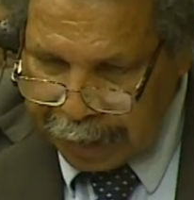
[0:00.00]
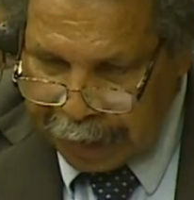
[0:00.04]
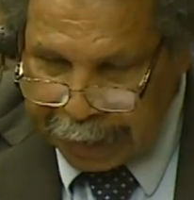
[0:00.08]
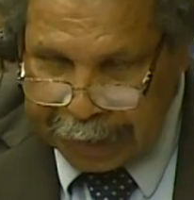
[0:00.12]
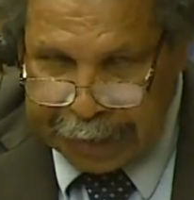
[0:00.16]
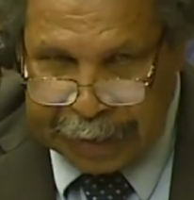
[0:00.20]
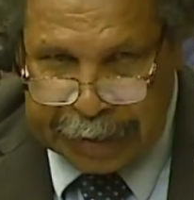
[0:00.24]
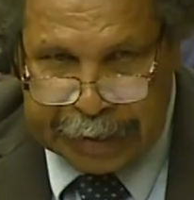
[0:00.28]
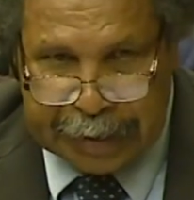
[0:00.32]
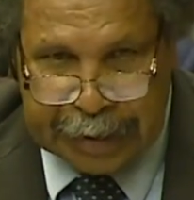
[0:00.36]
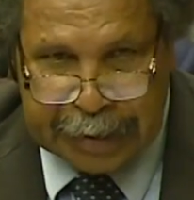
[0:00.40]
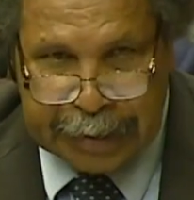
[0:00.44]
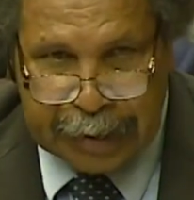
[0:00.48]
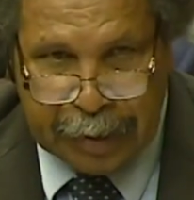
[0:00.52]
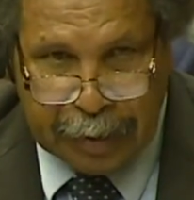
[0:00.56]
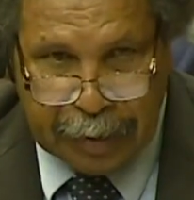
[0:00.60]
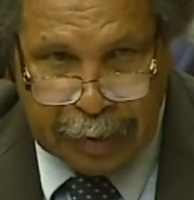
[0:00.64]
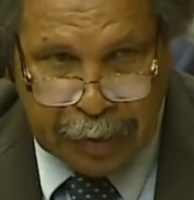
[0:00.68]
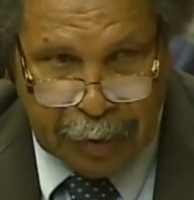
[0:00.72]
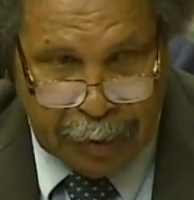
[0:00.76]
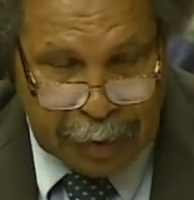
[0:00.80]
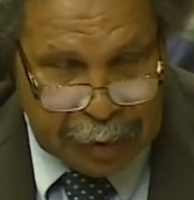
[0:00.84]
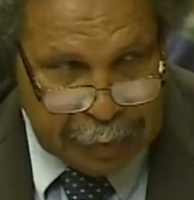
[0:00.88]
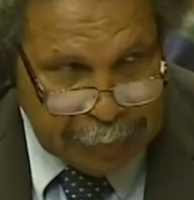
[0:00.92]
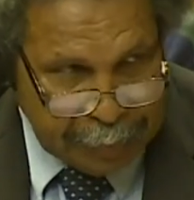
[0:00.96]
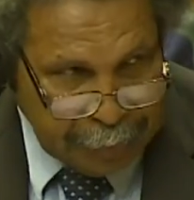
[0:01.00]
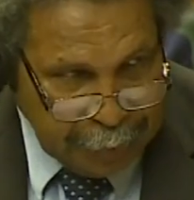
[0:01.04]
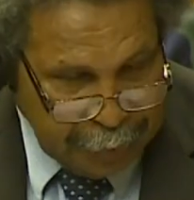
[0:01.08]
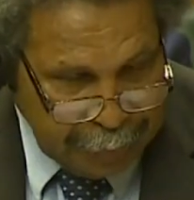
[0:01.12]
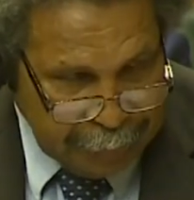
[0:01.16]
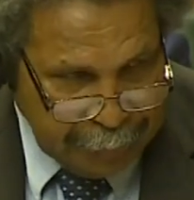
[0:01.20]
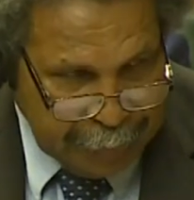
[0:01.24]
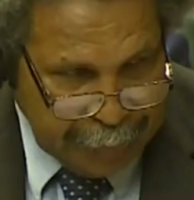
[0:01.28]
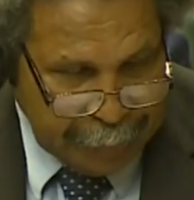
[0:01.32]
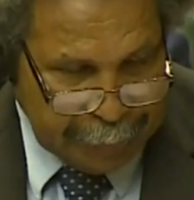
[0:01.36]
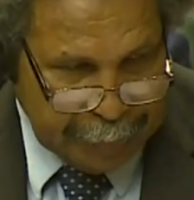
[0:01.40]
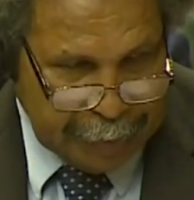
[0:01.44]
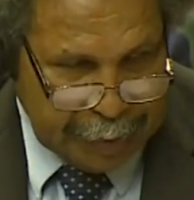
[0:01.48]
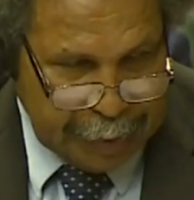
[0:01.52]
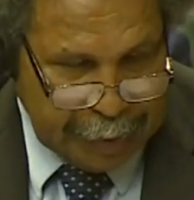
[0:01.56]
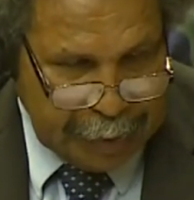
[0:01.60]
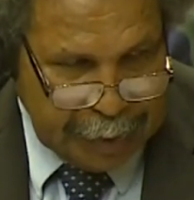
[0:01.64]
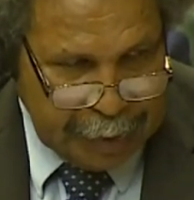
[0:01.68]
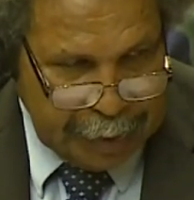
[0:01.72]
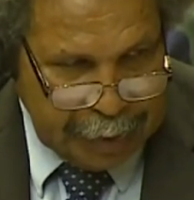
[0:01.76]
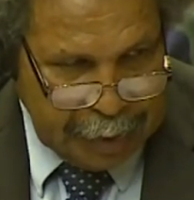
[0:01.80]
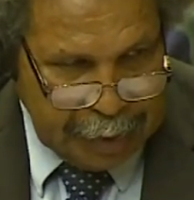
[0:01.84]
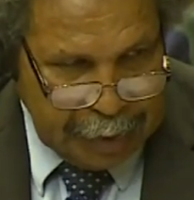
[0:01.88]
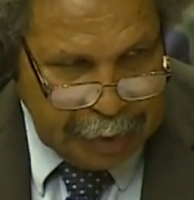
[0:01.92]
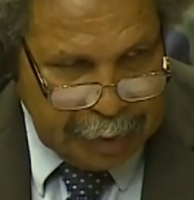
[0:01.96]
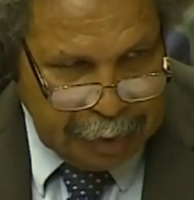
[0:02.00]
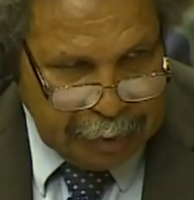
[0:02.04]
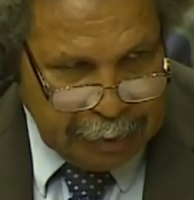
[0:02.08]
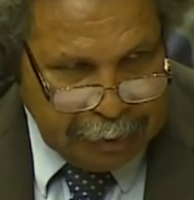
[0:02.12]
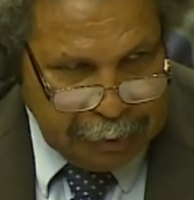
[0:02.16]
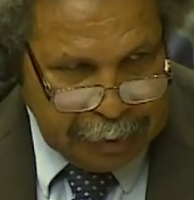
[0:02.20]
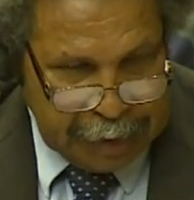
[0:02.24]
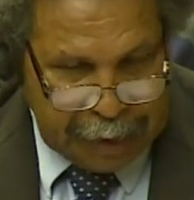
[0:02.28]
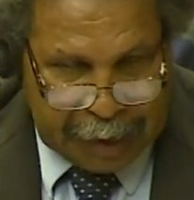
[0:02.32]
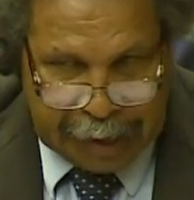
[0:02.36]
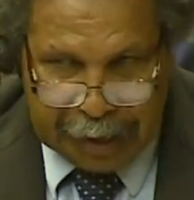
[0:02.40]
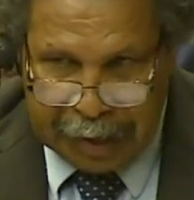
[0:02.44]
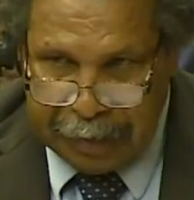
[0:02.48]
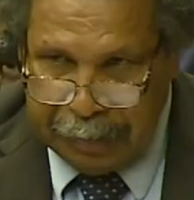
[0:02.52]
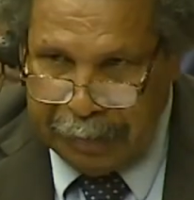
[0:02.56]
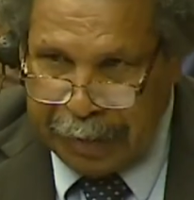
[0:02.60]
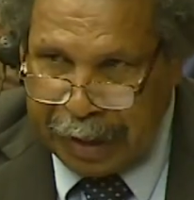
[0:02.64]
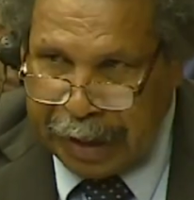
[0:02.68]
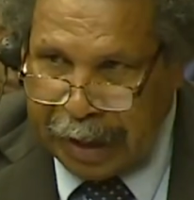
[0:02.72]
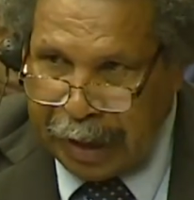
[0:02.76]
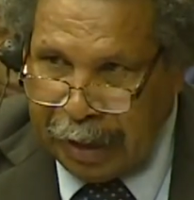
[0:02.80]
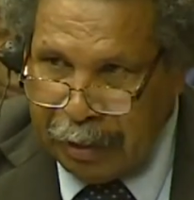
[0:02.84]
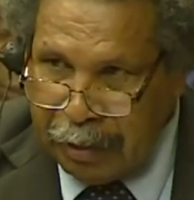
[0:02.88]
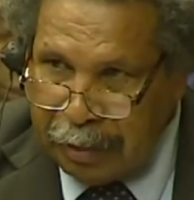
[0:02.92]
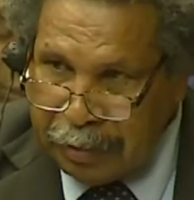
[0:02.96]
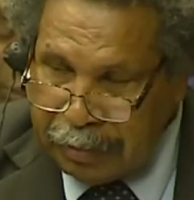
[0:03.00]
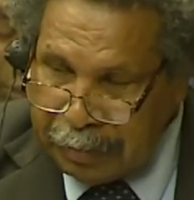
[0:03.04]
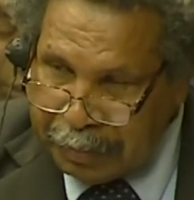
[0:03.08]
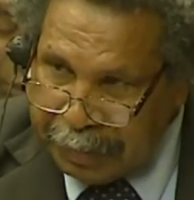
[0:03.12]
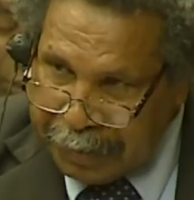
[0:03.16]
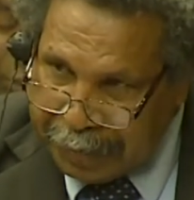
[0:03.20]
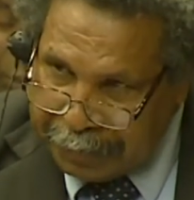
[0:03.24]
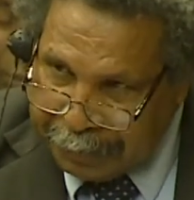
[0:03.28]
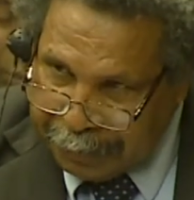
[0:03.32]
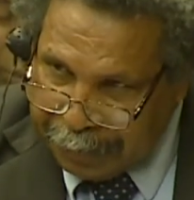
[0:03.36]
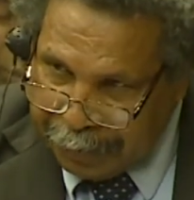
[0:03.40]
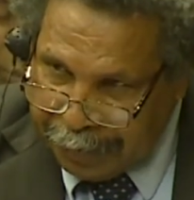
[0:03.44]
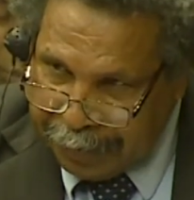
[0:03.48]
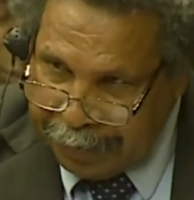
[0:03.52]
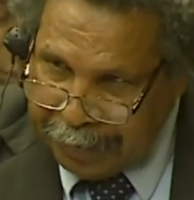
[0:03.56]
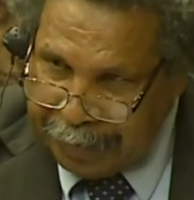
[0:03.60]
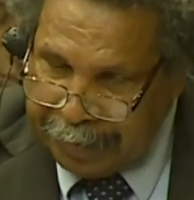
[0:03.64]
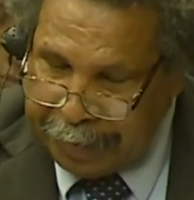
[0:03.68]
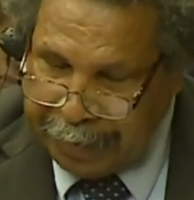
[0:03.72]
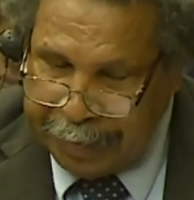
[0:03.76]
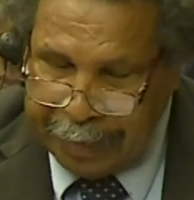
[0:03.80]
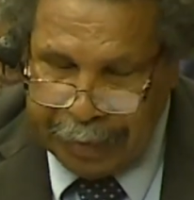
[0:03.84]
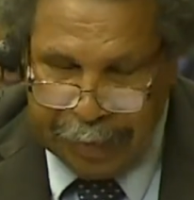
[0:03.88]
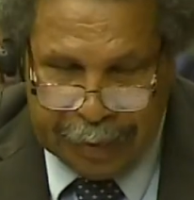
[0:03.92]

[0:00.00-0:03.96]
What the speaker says: And this is an ongoing problem created by our own people.